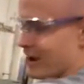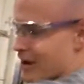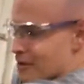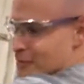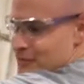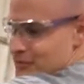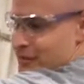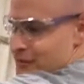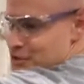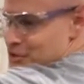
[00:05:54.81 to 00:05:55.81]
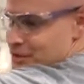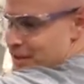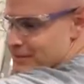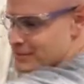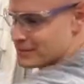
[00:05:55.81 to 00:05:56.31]
I would have thought for sure
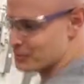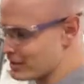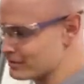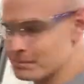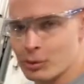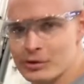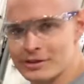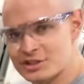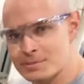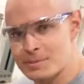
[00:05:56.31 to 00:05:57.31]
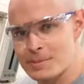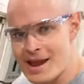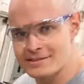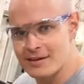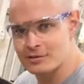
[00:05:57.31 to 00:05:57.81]
that the way the bullet expands
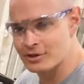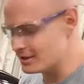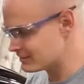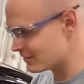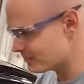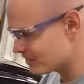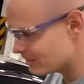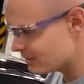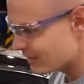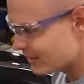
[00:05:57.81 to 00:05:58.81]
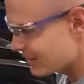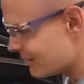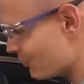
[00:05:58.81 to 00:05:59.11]
after it hits something, it would